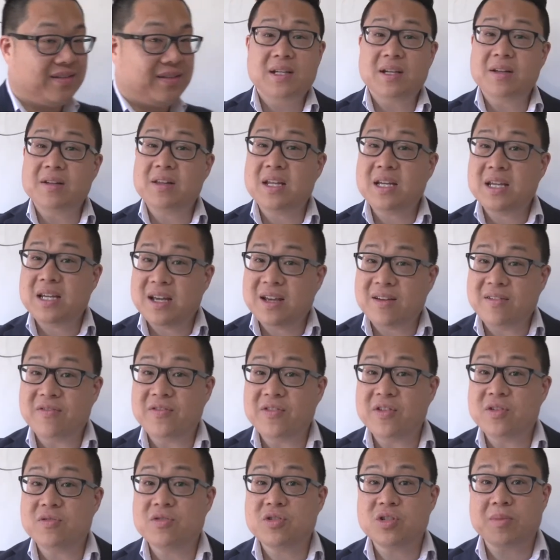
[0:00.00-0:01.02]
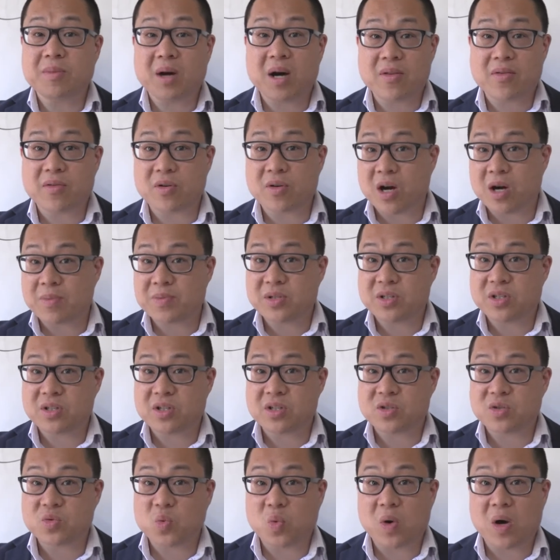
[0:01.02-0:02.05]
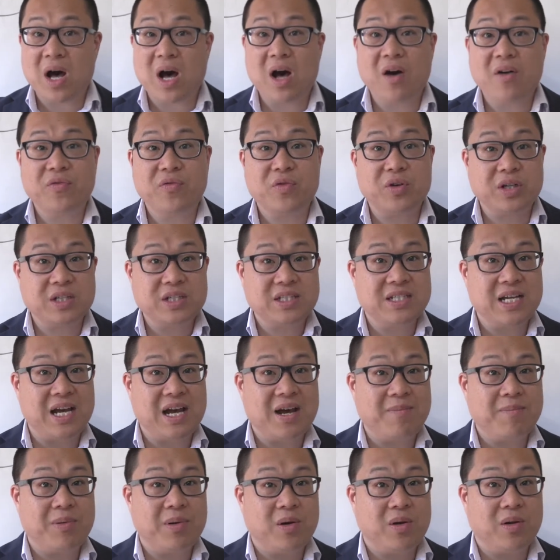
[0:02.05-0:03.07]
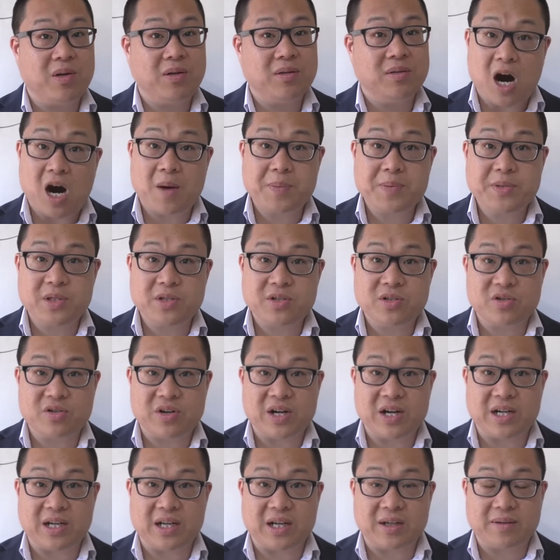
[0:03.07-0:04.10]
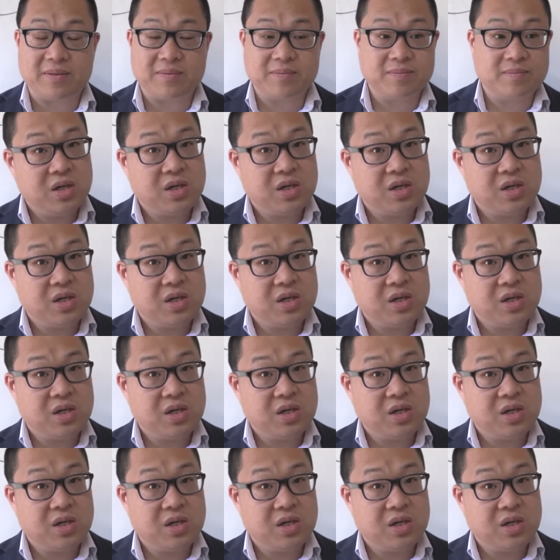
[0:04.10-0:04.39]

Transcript: Now, they give you some other options as well. For example, option trading.